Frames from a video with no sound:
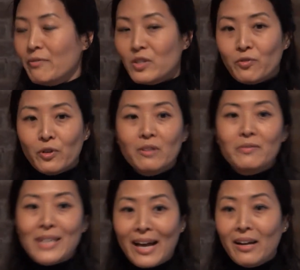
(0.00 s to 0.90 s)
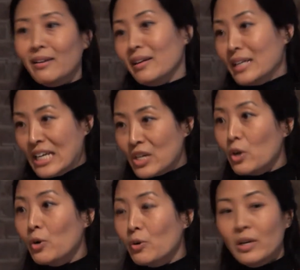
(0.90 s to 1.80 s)
If it's full of data and
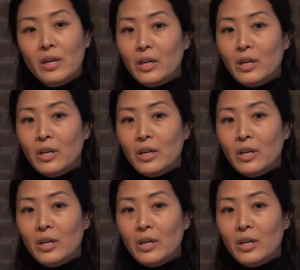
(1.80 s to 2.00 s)
ego,